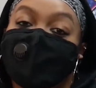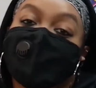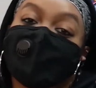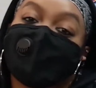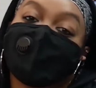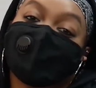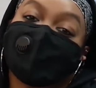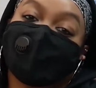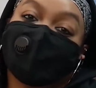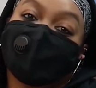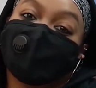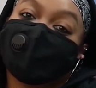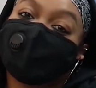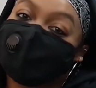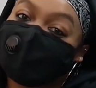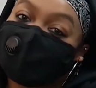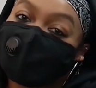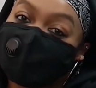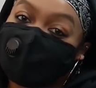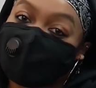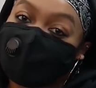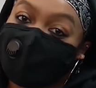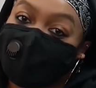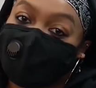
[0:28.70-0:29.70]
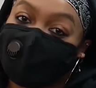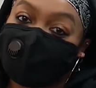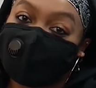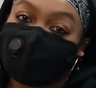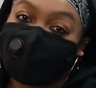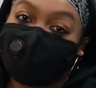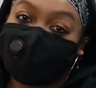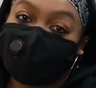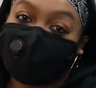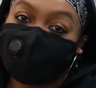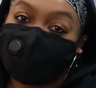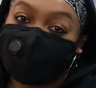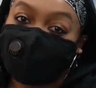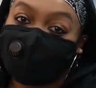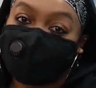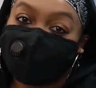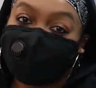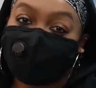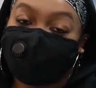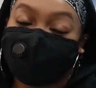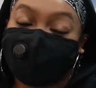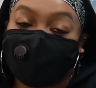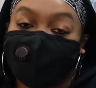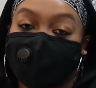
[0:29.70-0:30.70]
My name is Imani
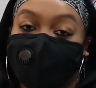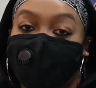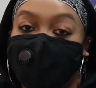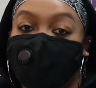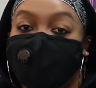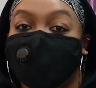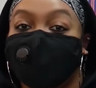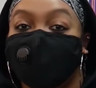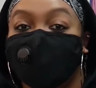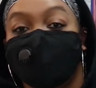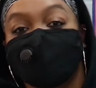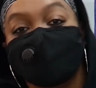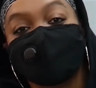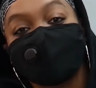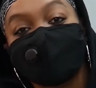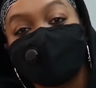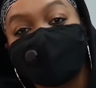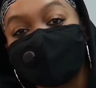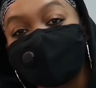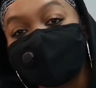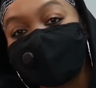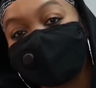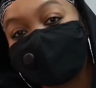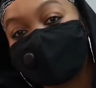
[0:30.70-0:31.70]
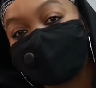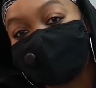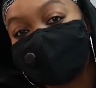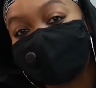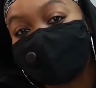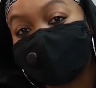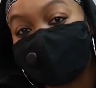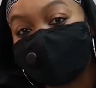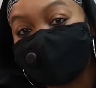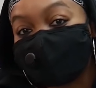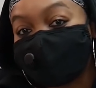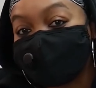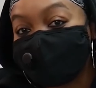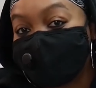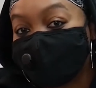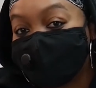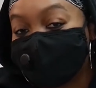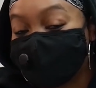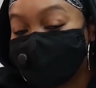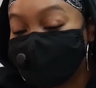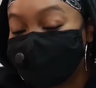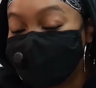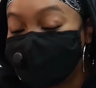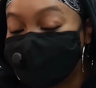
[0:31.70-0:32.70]
Muhammad. I graduated in
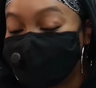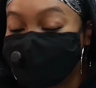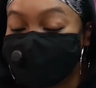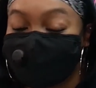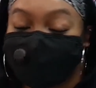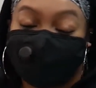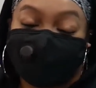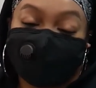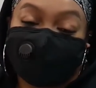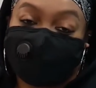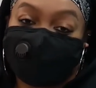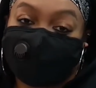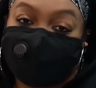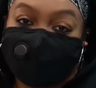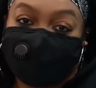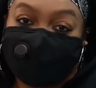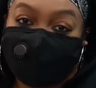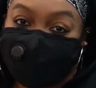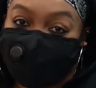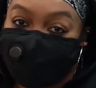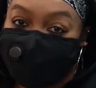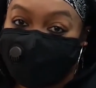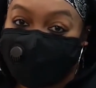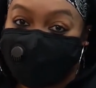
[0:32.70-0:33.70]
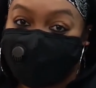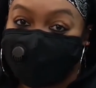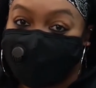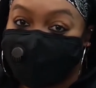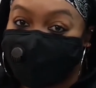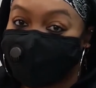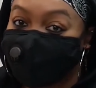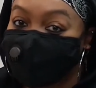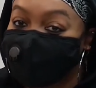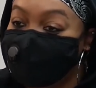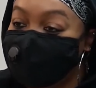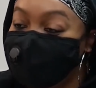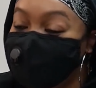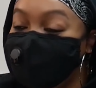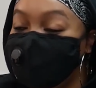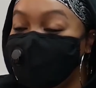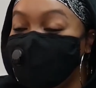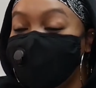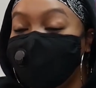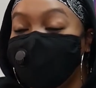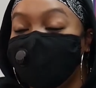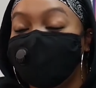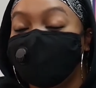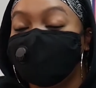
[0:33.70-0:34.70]
2009. I teach middle school here
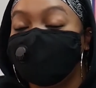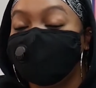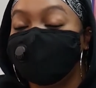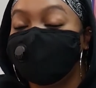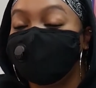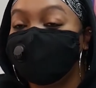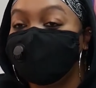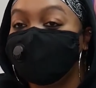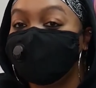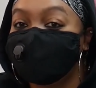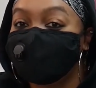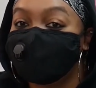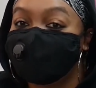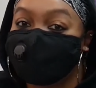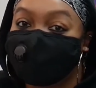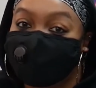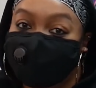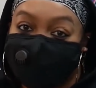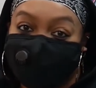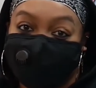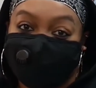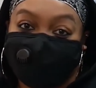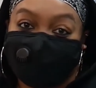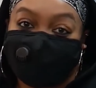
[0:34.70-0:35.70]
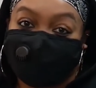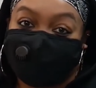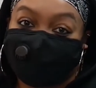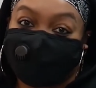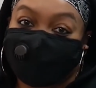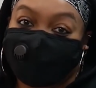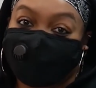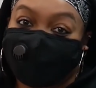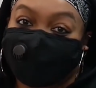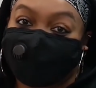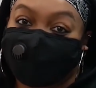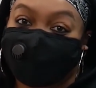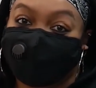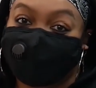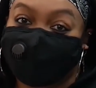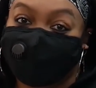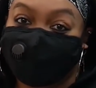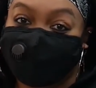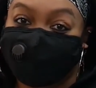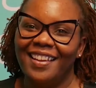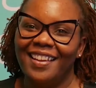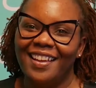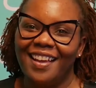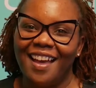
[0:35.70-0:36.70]
and I love Mohammed
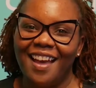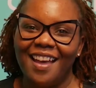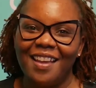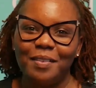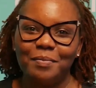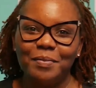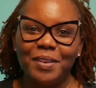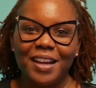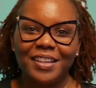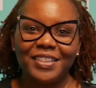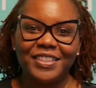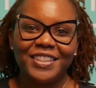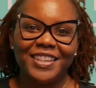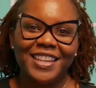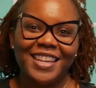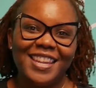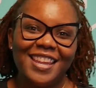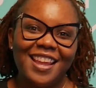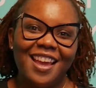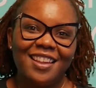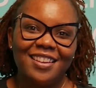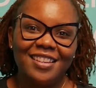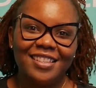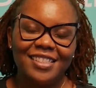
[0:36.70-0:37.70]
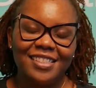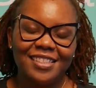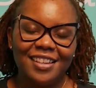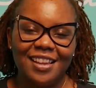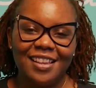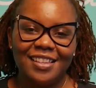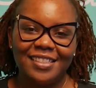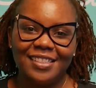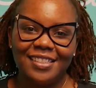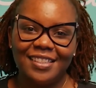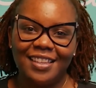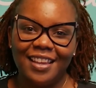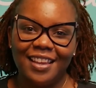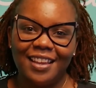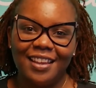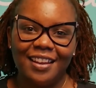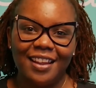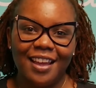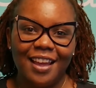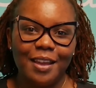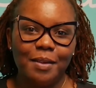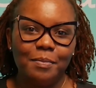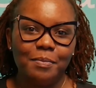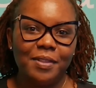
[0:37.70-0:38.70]
schools. I am Dr. Kiana Johnson.
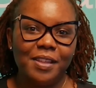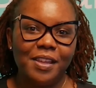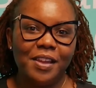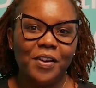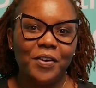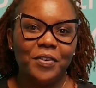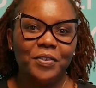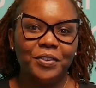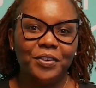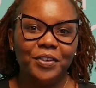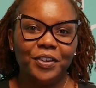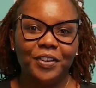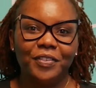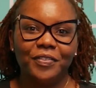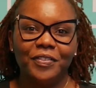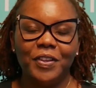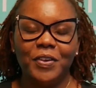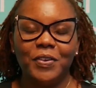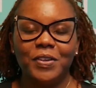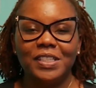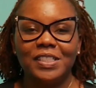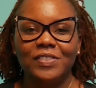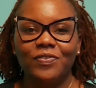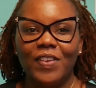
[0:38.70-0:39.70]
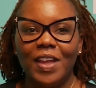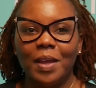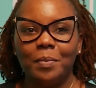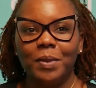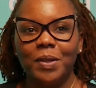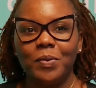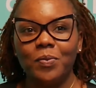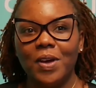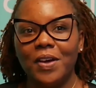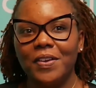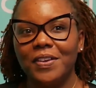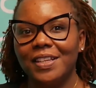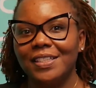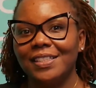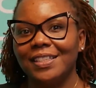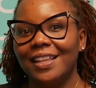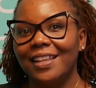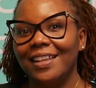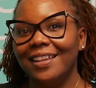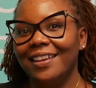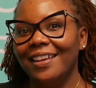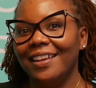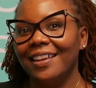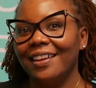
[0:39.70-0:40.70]
I am the owner of Lotus Family Wellness
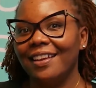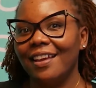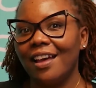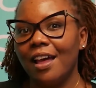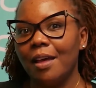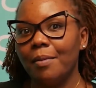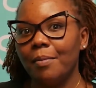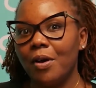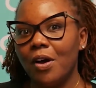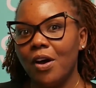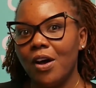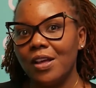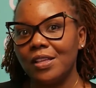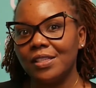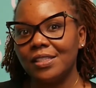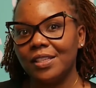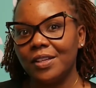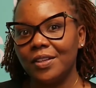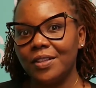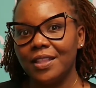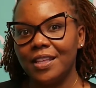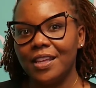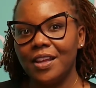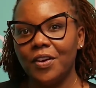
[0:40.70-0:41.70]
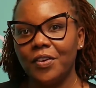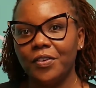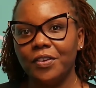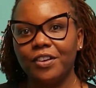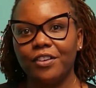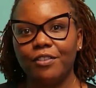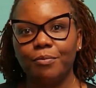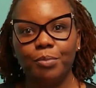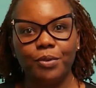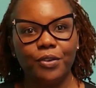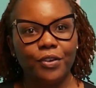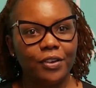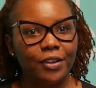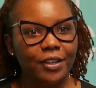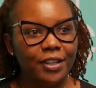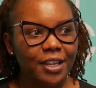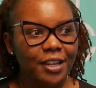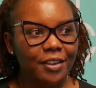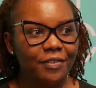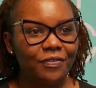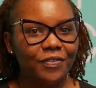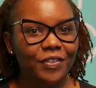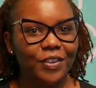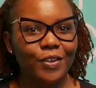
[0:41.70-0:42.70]
Clinic. I'm also the owner of Purely
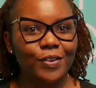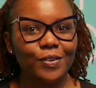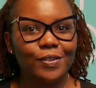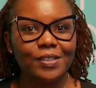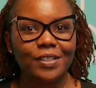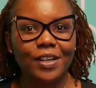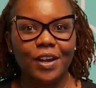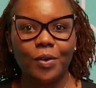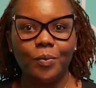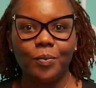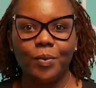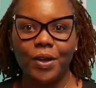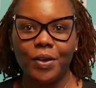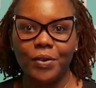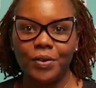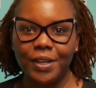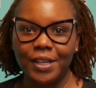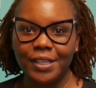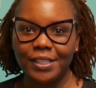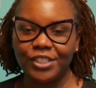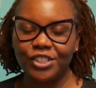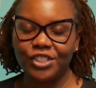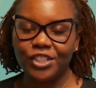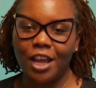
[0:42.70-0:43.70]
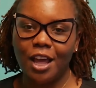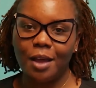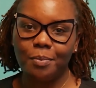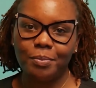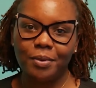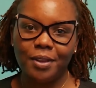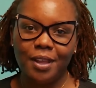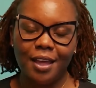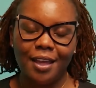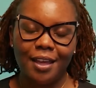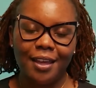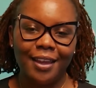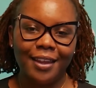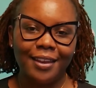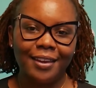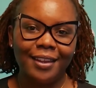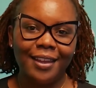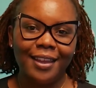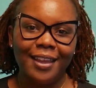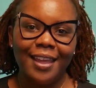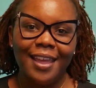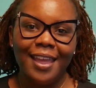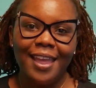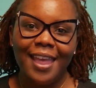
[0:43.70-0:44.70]
Infused, our wellness shop line,
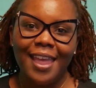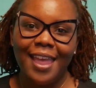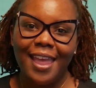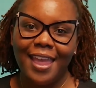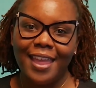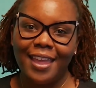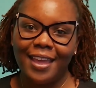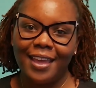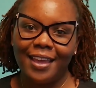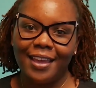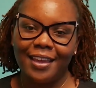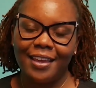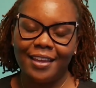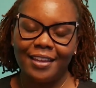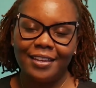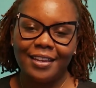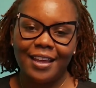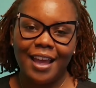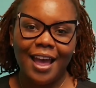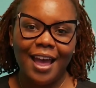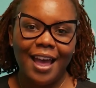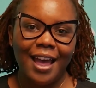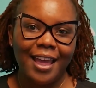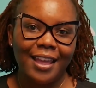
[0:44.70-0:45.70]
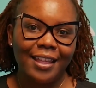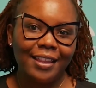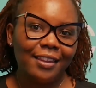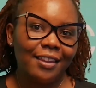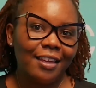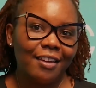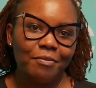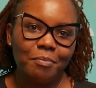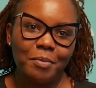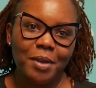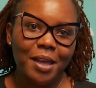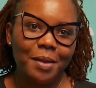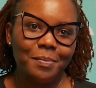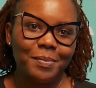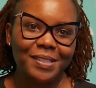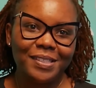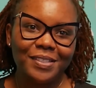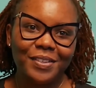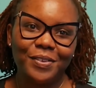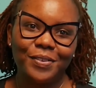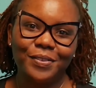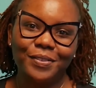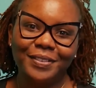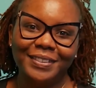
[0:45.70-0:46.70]
and I love Mohammed
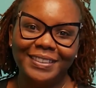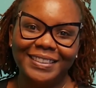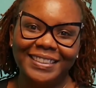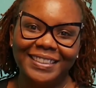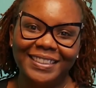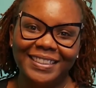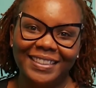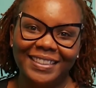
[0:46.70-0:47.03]
schools.